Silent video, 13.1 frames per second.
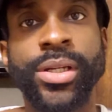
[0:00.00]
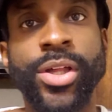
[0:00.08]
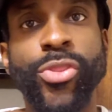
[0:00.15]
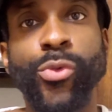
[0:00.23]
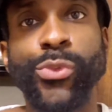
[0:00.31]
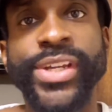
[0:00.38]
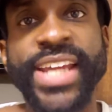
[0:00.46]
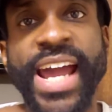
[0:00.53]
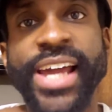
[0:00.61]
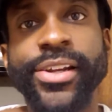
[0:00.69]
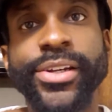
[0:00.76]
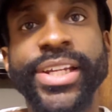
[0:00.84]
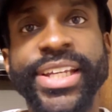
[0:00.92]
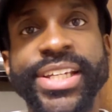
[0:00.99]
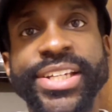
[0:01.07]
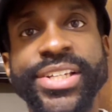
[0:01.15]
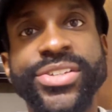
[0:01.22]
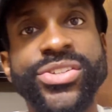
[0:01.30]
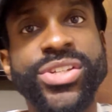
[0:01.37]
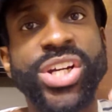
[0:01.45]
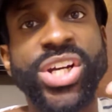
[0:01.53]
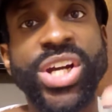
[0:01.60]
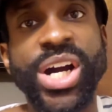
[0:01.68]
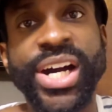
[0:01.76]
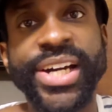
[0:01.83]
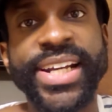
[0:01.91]
The reality is
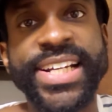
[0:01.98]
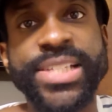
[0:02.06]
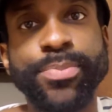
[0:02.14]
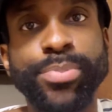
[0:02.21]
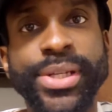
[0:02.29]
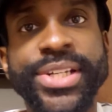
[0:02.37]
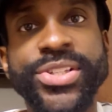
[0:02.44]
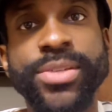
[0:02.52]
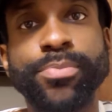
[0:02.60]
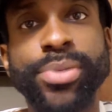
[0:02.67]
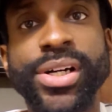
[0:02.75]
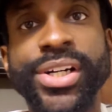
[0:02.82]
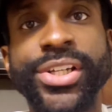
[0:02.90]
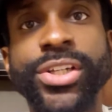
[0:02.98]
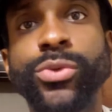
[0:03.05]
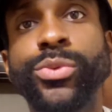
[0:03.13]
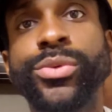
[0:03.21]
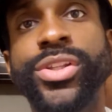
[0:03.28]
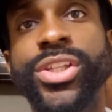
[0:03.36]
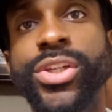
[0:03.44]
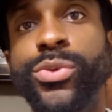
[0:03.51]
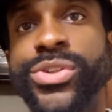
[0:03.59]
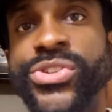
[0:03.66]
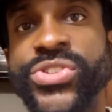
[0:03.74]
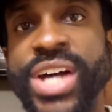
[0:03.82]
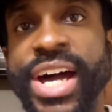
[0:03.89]
God has placed upon you new
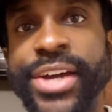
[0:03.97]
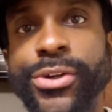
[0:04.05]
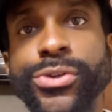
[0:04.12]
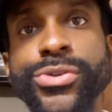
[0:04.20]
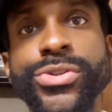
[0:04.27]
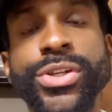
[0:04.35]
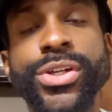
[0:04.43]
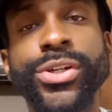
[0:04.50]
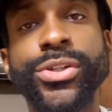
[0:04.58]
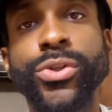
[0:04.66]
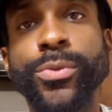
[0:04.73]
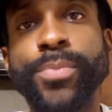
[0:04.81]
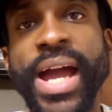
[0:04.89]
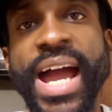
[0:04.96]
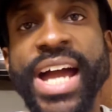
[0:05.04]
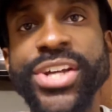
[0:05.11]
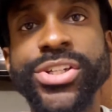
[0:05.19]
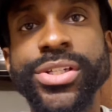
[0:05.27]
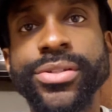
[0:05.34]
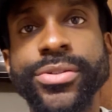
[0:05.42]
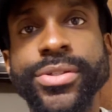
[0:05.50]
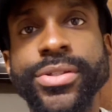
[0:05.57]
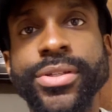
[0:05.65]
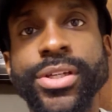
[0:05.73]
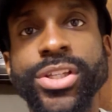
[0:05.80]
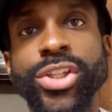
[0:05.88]
desires, new
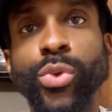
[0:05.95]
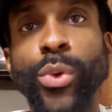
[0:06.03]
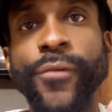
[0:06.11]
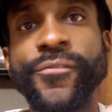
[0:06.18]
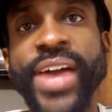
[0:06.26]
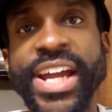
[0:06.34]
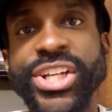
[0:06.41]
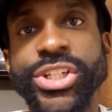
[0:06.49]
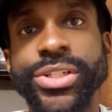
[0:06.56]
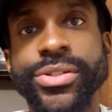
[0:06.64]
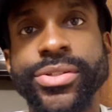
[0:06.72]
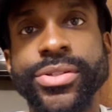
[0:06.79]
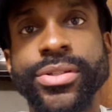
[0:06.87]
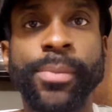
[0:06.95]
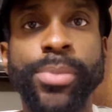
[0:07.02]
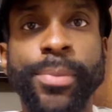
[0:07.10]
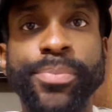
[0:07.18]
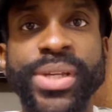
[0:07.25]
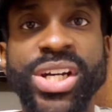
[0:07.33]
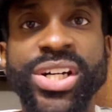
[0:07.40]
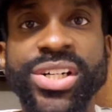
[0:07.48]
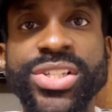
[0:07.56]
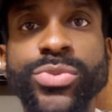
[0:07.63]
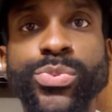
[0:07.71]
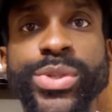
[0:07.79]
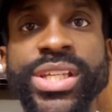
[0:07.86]
passions, new affections. But
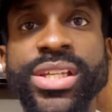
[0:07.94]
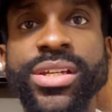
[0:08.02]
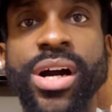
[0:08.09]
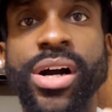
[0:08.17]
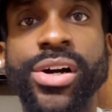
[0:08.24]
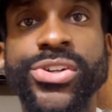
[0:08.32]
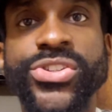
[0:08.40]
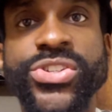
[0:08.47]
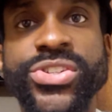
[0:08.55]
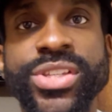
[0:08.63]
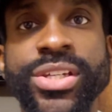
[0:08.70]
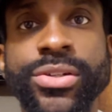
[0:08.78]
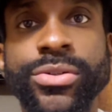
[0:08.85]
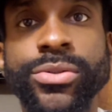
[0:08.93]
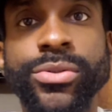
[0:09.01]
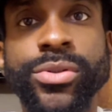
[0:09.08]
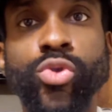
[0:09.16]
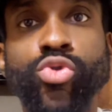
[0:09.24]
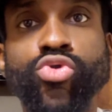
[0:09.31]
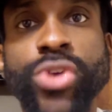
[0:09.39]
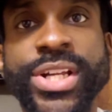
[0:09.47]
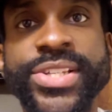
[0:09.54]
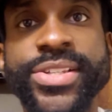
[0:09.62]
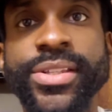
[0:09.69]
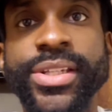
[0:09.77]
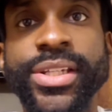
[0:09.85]
because we are still
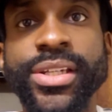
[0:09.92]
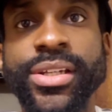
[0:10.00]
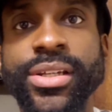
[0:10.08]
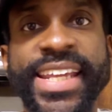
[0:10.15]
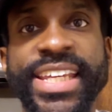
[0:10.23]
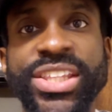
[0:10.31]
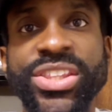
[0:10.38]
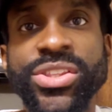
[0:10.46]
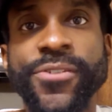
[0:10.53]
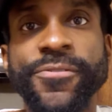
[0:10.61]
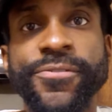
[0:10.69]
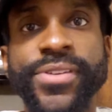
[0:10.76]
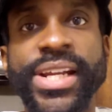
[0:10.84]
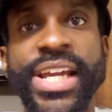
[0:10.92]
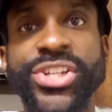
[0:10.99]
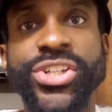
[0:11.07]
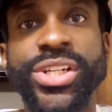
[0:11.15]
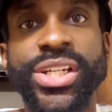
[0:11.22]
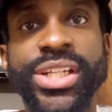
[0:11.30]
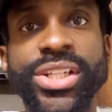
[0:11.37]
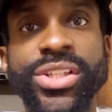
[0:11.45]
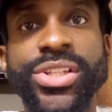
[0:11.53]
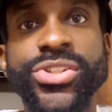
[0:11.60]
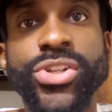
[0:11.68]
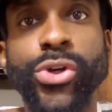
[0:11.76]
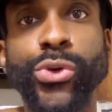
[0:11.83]
wrestling in the flesh in
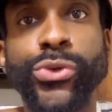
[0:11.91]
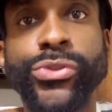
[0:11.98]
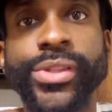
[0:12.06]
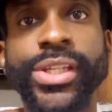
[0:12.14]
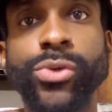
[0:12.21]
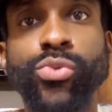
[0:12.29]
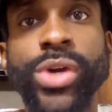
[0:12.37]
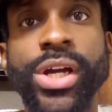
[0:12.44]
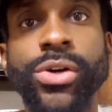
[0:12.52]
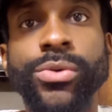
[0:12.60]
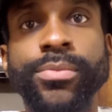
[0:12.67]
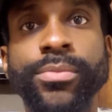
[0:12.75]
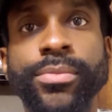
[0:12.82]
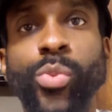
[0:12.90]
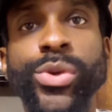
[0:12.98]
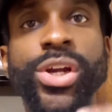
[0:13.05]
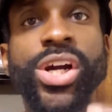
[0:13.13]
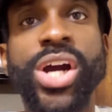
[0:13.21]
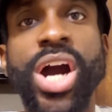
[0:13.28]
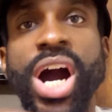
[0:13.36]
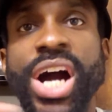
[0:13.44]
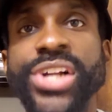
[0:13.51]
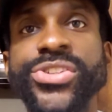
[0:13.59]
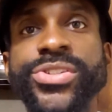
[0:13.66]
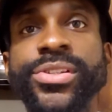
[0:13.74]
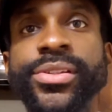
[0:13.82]
this earthly realm, we are
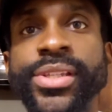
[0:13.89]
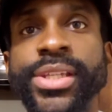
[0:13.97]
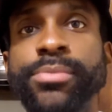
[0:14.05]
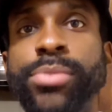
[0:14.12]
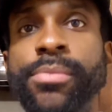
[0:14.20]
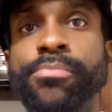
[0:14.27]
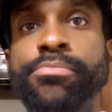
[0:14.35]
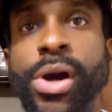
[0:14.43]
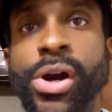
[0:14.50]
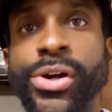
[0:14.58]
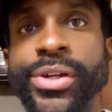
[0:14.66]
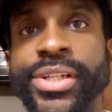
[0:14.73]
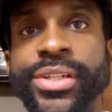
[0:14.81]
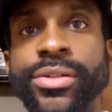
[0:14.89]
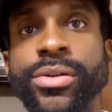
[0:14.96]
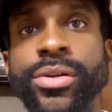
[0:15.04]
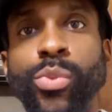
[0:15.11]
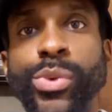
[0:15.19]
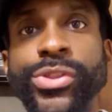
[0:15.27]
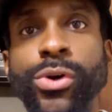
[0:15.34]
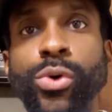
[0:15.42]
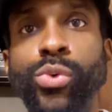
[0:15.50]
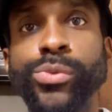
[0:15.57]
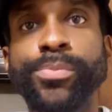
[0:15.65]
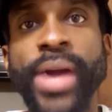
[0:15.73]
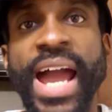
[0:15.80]
constantly bombarded with
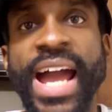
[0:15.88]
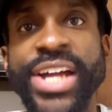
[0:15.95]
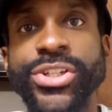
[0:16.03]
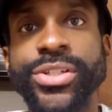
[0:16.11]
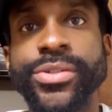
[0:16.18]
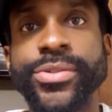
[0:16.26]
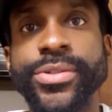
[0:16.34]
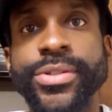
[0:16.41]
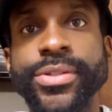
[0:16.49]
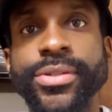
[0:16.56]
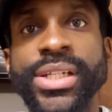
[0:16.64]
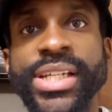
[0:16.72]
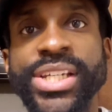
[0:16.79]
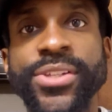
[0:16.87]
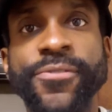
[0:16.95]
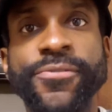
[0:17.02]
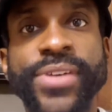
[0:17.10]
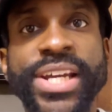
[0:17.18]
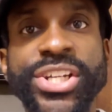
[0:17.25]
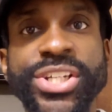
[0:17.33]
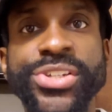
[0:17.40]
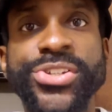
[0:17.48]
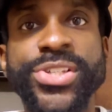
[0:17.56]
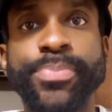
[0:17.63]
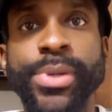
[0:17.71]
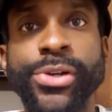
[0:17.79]
old passions, and the flesh and the
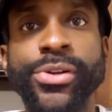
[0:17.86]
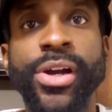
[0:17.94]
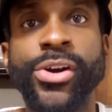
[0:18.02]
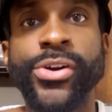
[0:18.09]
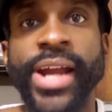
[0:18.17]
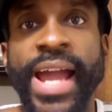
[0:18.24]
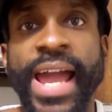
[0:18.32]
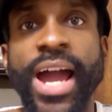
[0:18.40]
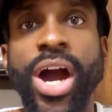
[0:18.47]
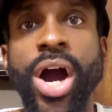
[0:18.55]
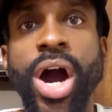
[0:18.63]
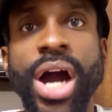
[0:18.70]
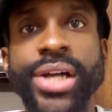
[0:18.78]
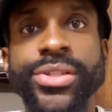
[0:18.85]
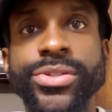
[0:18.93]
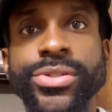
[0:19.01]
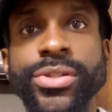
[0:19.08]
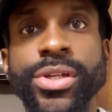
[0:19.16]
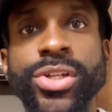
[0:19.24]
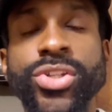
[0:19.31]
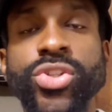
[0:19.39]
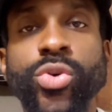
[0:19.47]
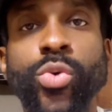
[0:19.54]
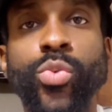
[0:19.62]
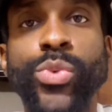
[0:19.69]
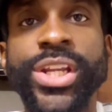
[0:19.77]
spirit are at odds. So
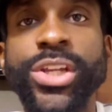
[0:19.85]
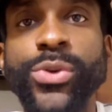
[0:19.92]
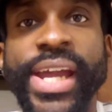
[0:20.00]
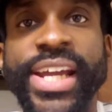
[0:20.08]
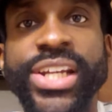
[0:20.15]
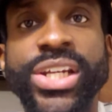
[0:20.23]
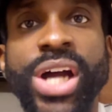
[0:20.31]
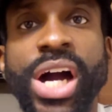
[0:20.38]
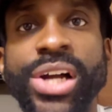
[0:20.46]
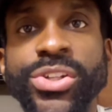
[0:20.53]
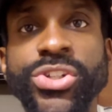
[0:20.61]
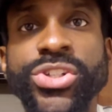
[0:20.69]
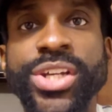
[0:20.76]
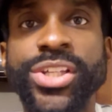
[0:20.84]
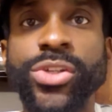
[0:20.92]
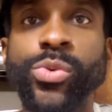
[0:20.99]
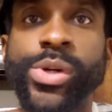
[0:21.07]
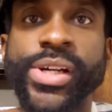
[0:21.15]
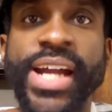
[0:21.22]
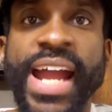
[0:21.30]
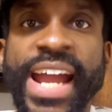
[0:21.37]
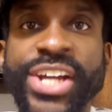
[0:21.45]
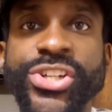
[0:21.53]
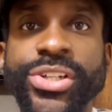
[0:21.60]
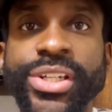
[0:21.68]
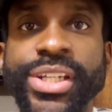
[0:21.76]
when you acknowledge that you are
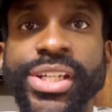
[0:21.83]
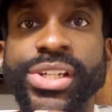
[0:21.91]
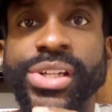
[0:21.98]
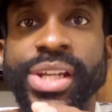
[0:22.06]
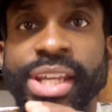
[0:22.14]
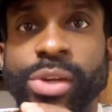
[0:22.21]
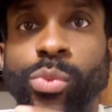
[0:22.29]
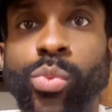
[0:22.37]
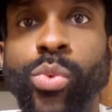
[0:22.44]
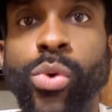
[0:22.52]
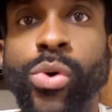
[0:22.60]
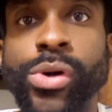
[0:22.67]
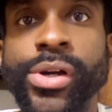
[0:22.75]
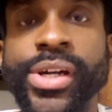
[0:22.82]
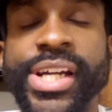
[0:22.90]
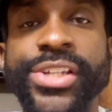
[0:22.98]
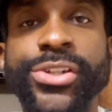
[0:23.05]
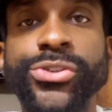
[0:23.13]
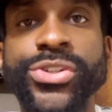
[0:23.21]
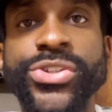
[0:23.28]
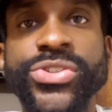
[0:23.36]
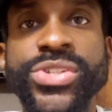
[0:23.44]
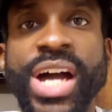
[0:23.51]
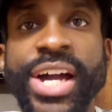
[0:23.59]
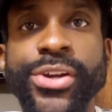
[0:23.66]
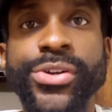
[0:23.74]
actually in a war and your
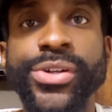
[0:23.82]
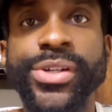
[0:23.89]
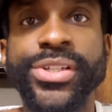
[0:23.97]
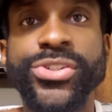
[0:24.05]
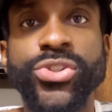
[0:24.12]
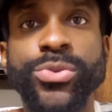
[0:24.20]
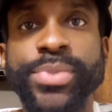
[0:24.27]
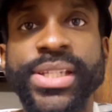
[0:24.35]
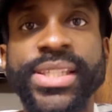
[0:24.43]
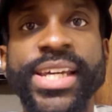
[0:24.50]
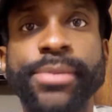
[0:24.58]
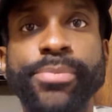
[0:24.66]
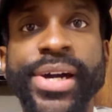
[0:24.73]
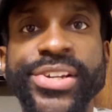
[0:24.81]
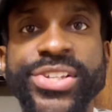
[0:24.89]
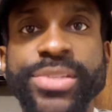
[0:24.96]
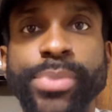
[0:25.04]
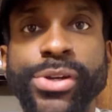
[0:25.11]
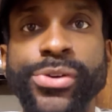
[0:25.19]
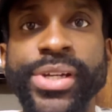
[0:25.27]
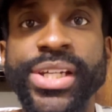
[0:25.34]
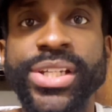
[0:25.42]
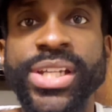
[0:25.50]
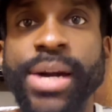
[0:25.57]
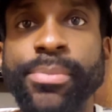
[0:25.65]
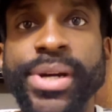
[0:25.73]
desire is to be led by the spirit and
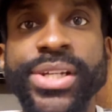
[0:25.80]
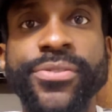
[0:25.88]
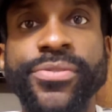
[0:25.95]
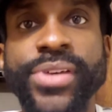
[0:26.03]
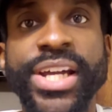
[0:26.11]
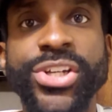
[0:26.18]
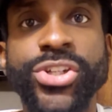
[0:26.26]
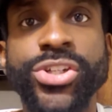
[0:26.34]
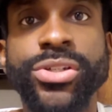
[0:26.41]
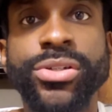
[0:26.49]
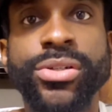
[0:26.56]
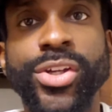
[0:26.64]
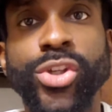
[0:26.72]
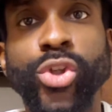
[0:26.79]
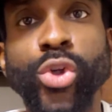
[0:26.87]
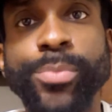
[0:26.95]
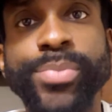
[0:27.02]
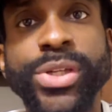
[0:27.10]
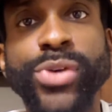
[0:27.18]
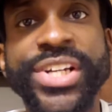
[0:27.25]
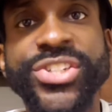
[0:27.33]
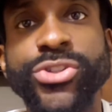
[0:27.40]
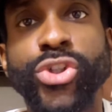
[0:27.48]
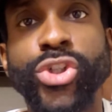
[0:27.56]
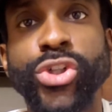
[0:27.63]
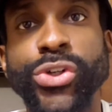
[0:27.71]
not by the flesh, you could be rest
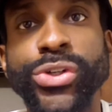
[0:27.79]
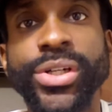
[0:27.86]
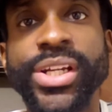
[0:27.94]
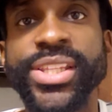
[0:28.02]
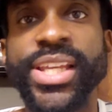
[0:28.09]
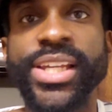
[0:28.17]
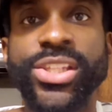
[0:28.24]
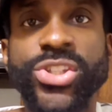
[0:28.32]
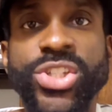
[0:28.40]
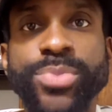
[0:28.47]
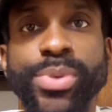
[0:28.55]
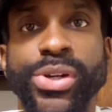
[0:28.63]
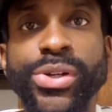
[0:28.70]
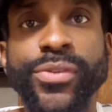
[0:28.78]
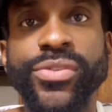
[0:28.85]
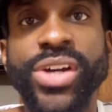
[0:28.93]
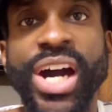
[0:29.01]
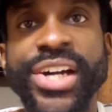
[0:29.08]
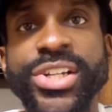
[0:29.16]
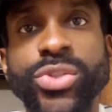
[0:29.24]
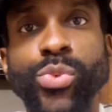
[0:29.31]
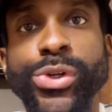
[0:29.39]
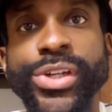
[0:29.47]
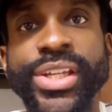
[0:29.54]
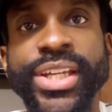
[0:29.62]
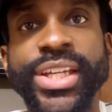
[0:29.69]
assured that the Spirit of God is
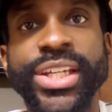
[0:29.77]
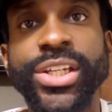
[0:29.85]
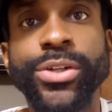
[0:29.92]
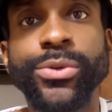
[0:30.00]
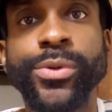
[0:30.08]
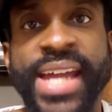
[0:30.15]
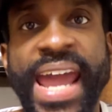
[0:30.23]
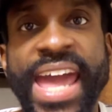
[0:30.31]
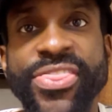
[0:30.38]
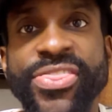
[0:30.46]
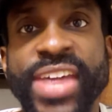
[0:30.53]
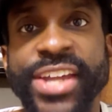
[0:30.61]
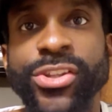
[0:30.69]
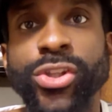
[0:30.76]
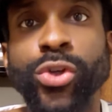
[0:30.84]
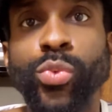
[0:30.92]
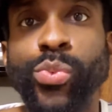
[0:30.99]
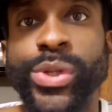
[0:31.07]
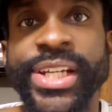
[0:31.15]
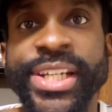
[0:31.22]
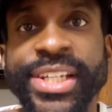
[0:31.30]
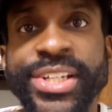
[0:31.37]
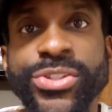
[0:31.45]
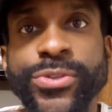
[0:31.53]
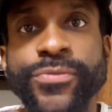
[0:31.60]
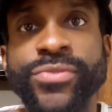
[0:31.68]
working in you, and that new
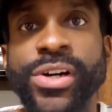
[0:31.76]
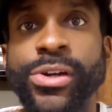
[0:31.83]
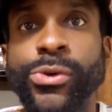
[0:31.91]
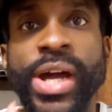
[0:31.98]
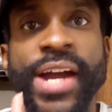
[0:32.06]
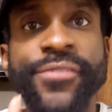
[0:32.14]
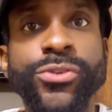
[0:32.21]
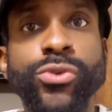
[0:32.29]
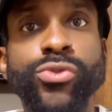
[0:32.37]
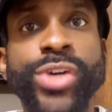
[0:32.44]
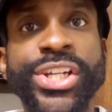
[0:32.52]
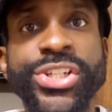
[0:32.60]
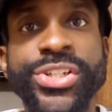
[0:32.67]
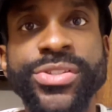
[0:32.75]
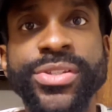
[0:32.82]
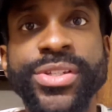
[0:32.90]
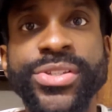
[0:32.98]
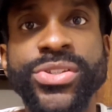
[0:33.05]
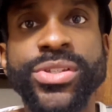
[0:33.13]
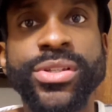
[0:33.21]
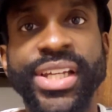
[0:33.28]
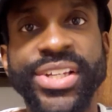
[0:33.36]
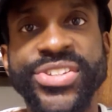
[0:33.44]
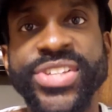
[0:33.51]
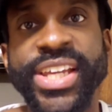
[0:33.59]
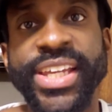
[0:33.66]
willingness to follow after righteousness
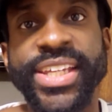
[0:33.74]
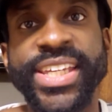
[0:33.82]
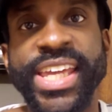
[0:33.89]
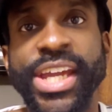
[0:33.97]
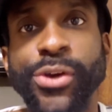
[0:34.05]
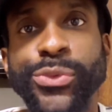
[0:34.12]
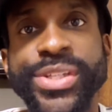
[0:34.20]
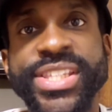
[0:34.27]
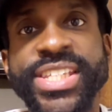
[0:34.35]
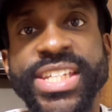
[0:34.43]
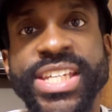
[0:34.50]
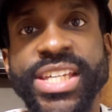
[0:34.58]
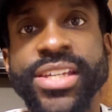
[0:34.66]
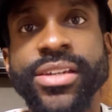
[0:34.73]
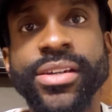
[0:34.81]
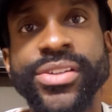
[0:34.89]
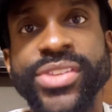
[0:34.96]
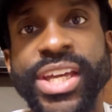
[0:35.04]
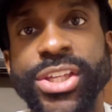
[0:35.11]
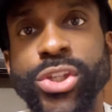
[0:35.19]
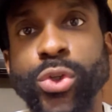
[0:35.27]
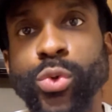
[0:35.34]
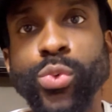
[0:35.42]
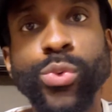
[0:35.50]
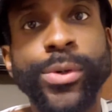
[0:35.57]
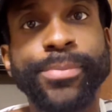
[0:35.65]
is a guarantee that
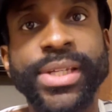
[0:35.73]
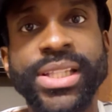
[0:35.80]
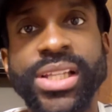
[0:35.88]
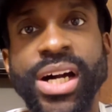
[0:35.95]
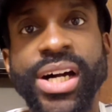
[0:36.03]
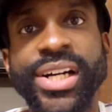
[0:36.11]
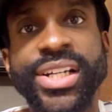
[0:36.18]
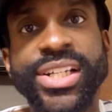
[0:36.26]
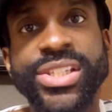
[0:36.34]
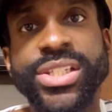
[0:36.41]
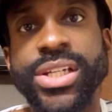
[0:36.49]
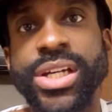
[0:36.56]
you belong to